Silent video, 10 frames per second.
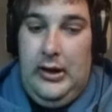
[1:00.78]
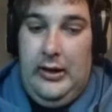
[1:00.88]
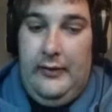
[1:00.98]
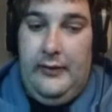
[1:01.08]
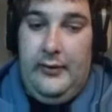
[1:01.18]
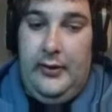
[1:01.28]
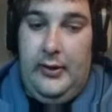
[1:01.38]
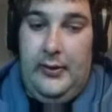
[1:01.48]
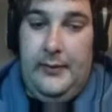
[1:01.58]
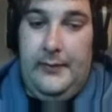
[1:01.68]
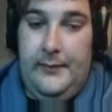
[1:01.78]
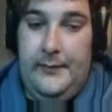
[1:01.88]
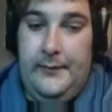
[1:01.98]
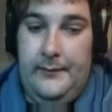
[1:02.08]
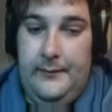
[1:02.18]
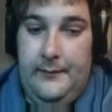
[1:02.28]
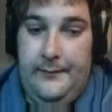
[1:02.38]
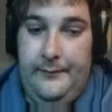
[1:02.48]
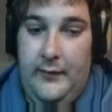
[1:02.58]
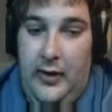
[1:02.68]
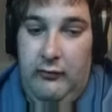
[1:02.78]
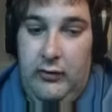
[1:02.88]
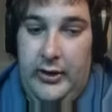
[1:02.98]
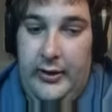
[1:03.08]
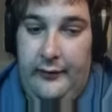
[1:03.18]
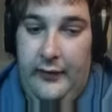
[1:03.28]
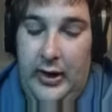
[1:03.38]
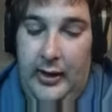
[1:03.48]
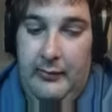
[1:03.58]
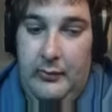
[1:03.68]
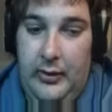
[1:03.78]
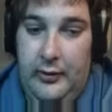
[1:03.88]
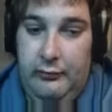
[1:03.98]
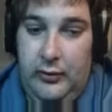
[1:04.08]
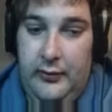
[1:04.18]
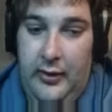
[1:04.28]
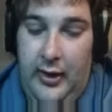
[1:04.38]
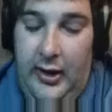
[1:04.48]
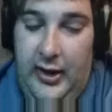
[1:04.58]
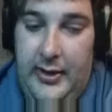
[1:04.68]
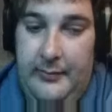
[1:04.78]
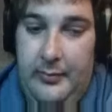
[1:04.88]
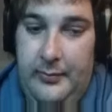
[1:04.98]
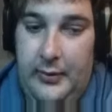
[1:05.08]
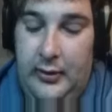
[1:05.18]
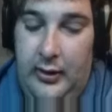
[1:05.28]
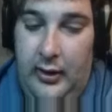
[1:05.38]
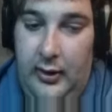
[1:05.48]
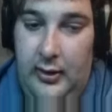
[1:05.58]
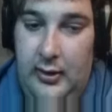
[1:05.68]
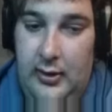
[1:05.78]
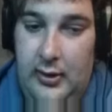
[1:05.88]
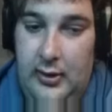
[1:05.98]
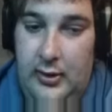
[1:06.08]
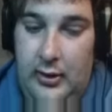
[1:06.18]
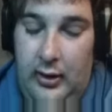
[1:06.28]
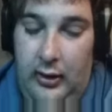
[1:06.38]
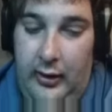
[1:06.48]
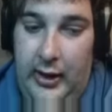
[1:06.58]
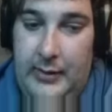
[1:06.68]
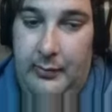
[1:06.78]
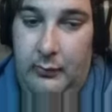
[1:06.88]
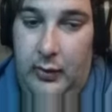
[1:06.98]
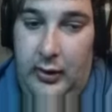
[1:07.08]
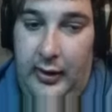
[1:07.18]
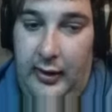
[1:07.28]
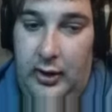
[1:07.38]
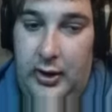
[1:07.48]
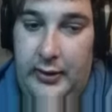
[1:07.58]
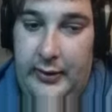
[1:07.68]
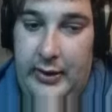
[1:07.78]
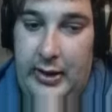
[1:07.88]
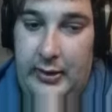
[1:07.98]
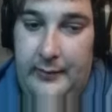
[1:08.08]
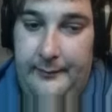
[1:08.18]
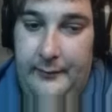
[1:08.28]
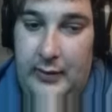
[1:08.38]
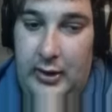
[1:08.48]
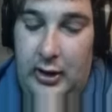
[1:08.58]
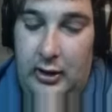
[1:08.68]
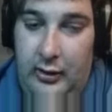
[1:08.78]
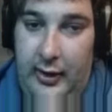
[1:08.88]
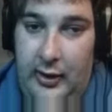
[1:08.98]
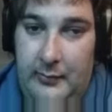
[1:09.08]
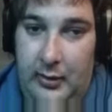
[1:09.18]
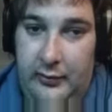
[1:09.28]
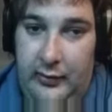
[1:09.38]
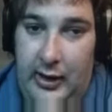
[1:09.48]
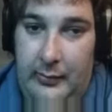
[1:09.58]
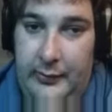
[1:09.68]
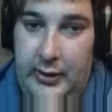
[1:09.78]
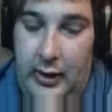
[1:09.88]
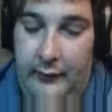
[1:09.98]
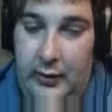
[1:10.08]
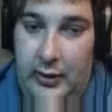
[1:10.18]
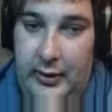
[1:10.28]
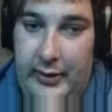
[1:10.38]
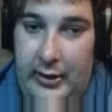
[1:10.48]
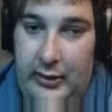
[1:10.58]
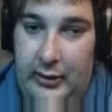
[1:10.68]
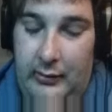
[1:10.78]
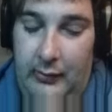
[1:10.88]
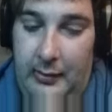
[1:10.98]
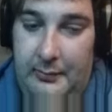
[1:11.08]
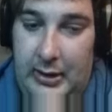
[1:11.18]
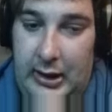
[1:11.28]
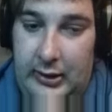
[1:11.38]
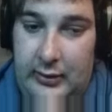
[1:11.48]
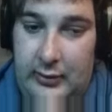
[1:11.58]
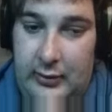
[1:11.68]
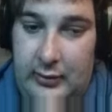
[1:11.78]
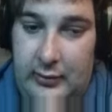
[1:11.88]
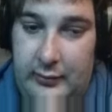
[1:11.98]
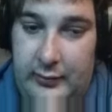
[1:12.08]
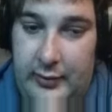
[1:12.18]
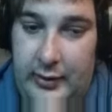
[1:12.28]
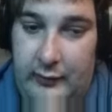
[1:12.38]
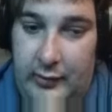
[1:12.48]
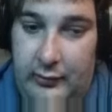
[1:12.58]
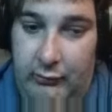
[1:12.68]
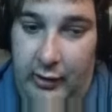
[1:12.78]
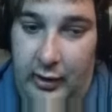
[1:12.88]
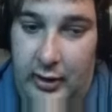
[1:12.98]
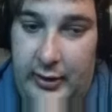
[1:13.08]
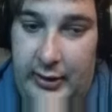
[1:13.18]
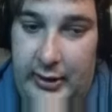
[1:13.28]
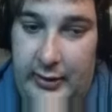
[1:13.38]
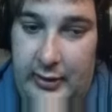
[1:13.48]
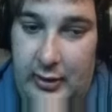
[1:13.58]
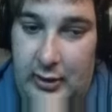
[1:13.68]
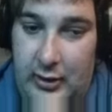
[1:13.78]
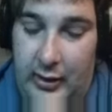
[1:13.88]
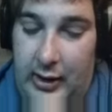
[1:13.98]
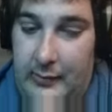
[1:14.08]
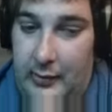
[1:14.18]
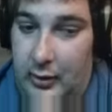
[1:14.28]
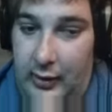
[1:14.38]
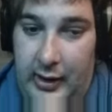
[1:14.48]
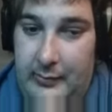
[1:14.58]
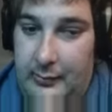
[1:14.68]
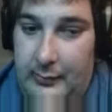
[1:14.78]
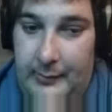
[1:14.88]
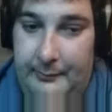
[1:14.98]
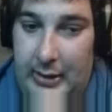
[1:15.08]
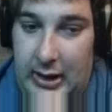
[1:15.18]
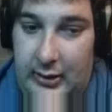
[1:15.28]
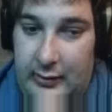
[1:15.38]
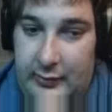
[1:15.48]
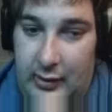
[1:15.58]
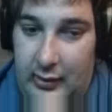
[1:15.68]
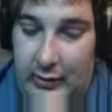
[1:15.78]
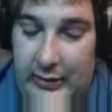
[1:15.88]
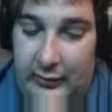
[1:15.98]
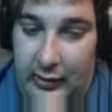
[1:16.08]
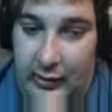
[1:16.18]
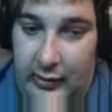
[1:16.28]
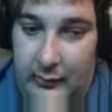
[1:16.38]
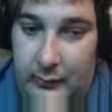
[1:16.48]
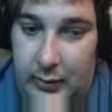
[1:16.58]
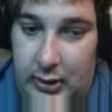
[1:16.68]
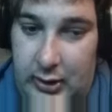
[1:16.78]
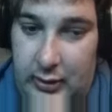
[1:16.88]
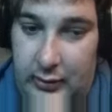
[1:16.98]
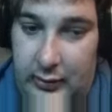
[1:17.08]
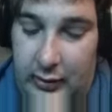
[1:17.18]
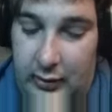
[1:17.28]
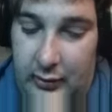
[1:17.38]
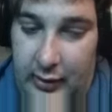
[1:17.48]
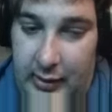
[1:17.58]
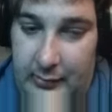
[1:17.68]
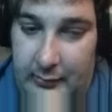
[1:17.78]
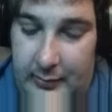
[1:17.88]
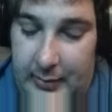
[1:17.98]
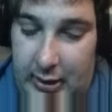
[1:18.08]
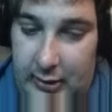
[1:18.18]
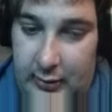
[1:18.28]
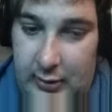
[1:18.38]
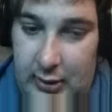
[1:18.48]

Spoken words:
And it really affects me when I'm trying sleep, because I sleep on one side and then it hurts so much, I sleep on the other and then it comes back to the original side again. So you can't sleep on my back, that doesn't work, I just can't sleep on my back.